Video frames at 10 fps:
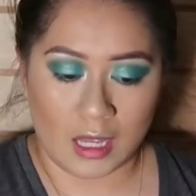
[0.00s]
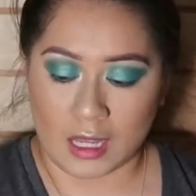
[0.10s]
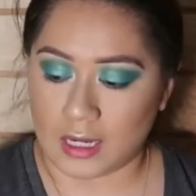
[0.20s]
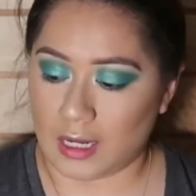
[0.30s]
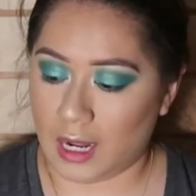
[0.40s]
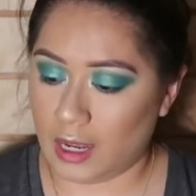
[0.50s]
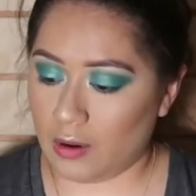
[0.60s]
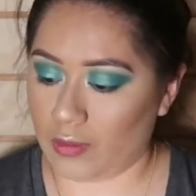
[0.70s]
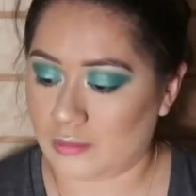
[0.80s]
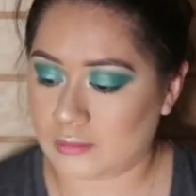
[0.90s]
And
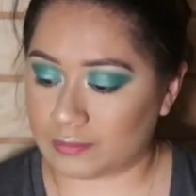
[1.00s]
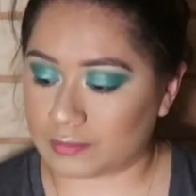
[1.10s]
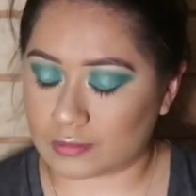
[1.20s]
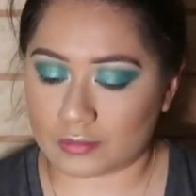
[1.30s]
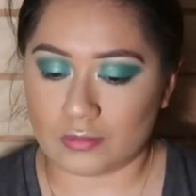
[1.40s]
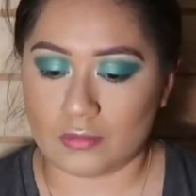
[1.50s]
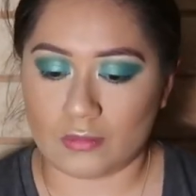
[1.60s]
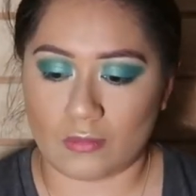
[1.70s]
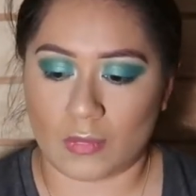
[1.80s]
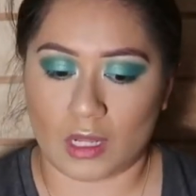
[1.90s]
now,
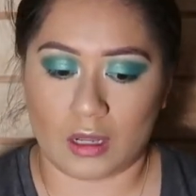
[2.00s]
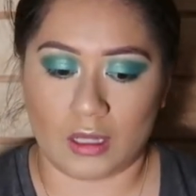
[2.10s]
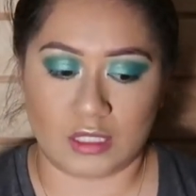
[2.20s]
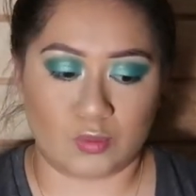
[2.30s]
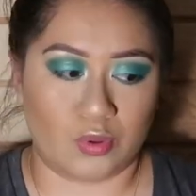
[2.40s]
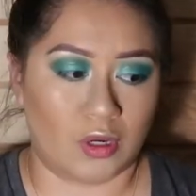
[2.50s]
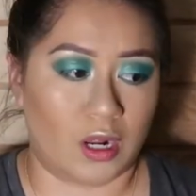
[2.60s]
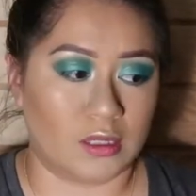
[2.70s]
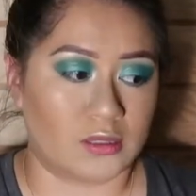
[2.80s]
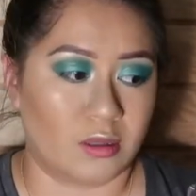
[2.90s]
let's put
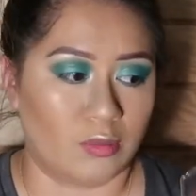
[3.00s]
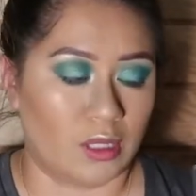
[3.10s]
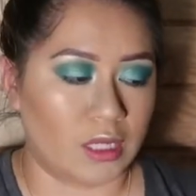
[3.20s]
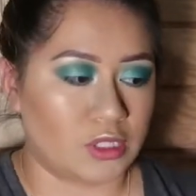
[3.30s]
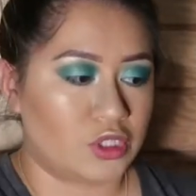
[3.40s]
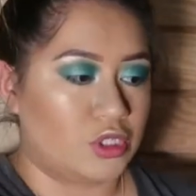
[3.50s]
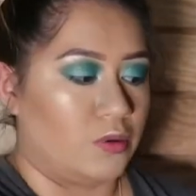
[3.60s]
on some blush.